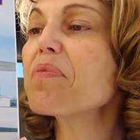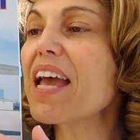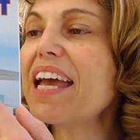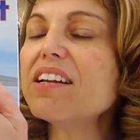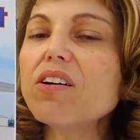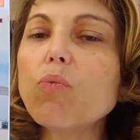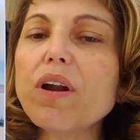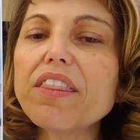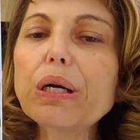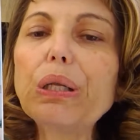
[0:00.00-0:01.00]
And
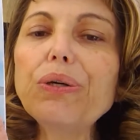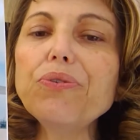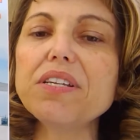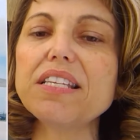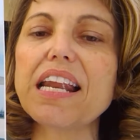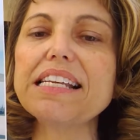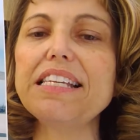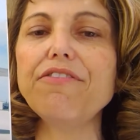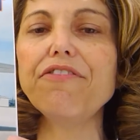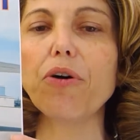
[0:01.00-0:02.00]
one of the clues is that I
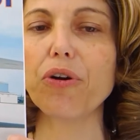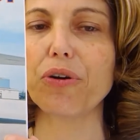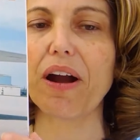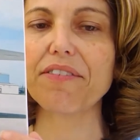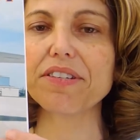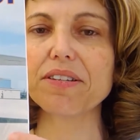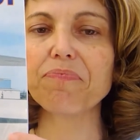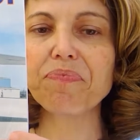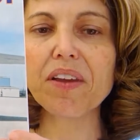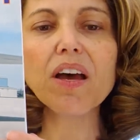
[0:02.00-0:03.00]
see photographs.
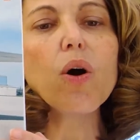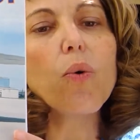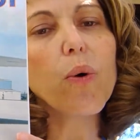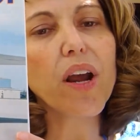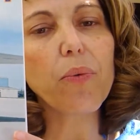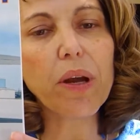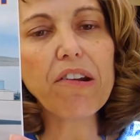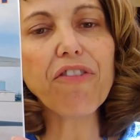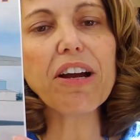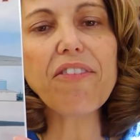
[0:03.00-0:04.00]
When I
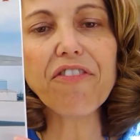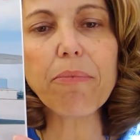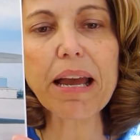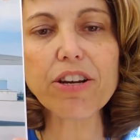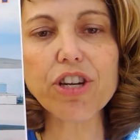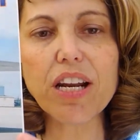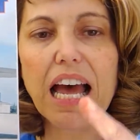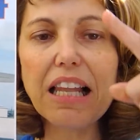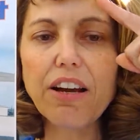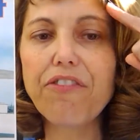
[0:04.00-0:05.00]
read for information,
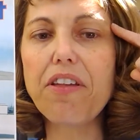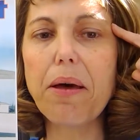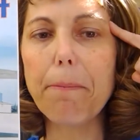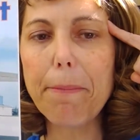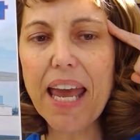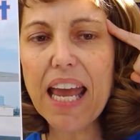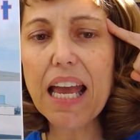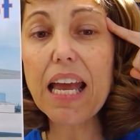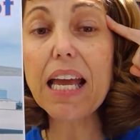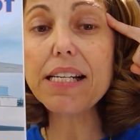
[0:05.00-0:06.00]
I look for the
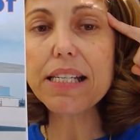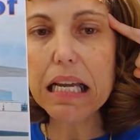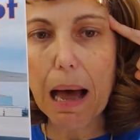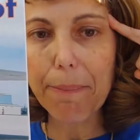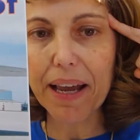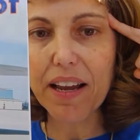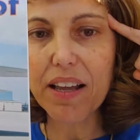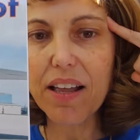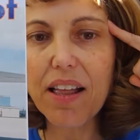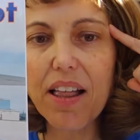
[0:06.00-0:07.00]
main topic.
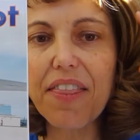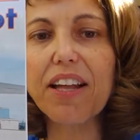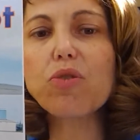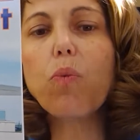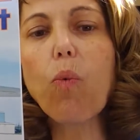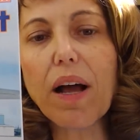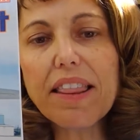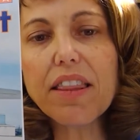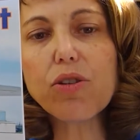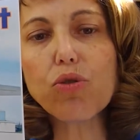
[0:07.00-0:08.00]
That's
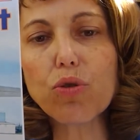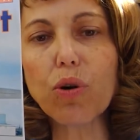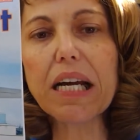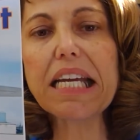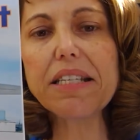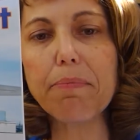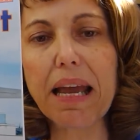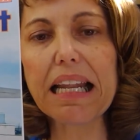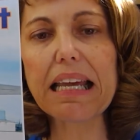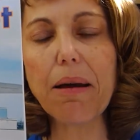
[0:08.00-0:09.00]
what the story is
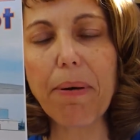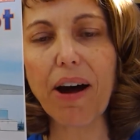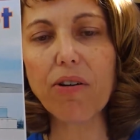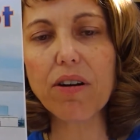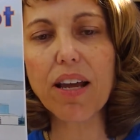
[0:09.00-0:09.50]
mainly about.